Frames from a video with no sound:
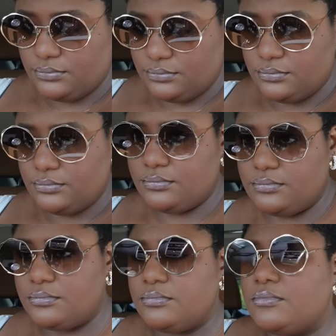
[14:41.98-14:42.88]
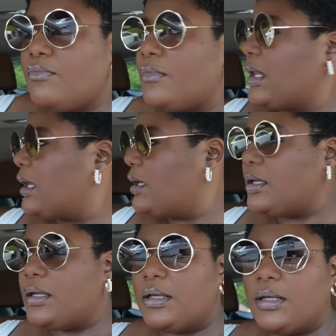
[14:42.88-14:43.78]
Your body drive me crazy,
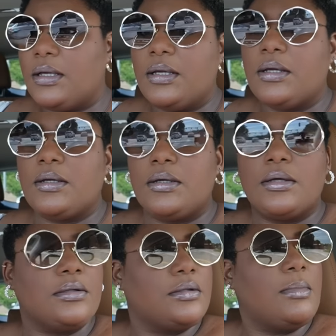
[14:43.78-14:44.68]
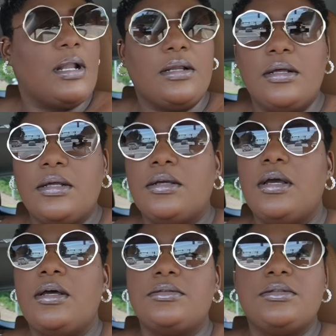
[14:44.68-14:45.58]
yeah. Your body need a
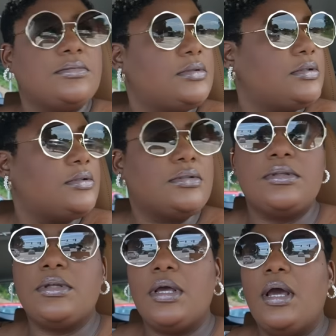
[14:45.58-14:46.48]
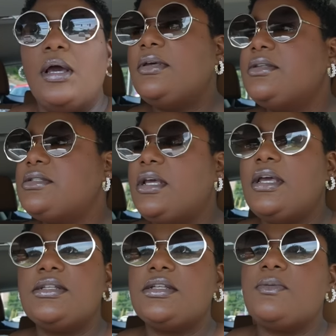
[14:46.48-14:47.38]
license fit. And yeah,
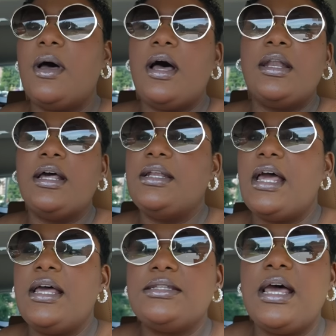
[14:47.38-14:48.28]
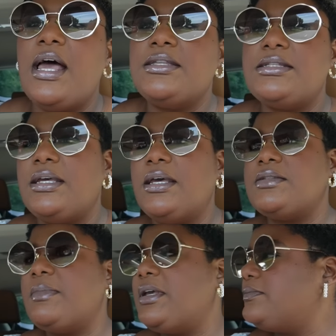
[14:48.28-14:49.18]
she just wanna Valentine's
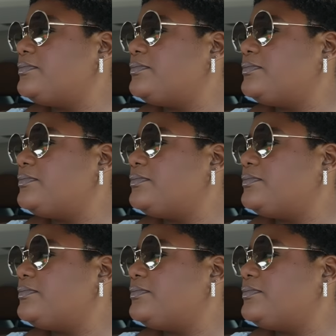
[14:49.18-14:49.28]
tease me.